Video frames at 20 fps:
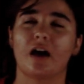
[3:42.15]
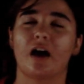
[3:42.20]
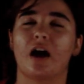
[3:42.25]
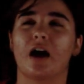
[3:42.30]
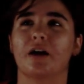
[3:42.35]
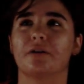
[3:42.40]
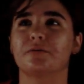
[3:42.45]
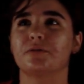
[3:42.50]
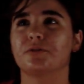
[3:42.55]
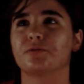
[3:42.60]

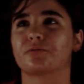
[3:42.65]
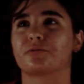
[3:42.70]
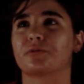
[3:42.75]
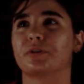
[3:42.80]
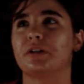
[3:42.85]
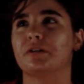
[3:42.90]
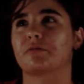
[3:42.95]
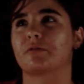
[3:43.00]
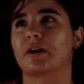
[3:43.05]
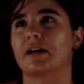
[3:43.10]
I would
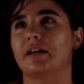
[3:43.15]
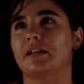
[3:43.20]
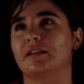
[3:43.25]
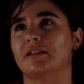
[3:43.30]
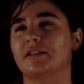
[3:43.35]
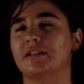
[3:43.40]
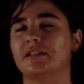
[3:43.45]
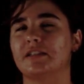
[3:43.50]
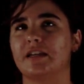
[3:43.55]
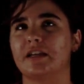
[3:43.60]
rewrite
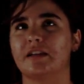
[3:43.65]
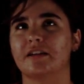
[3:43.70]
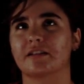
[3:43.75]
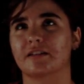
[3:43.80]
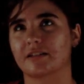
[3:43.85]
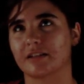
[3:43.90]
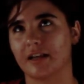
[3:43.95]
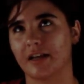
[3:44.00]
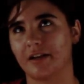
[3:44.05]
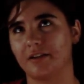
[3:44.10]
this data
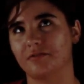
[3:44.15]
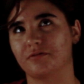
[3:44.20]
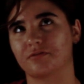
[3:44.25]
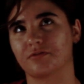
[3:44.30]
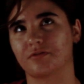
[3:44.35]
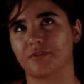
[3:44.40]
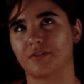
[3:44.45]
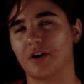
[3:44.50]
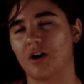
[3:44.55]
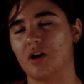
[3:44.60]
set
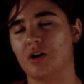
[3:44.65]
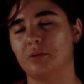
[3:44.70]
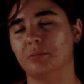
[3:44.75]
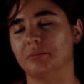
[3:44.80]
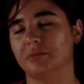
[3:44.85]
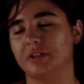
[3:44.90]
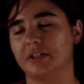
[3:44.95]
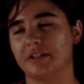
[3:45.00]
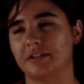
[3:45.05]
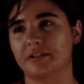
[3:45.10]

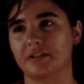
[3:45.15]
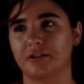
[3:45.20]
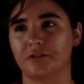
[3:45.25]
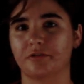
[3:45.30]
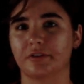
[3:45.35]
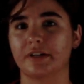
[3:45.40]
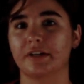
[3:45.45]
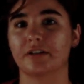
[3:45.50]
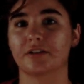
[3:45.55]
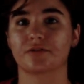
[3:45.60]
from least to
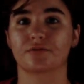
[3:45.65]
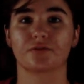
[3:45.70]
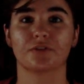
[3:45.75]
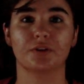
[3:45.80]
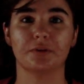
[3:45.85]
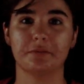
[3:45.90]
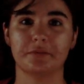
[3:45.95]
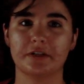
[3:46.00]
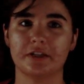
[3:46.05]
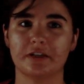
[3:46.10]
greatest for
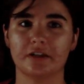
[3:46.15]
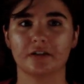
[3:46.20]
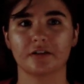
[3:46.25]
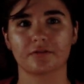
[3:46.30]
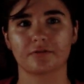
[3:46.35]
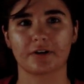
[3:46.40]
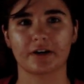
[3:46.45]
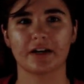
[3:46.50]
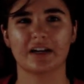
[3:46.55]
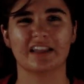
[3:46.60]
the median, right?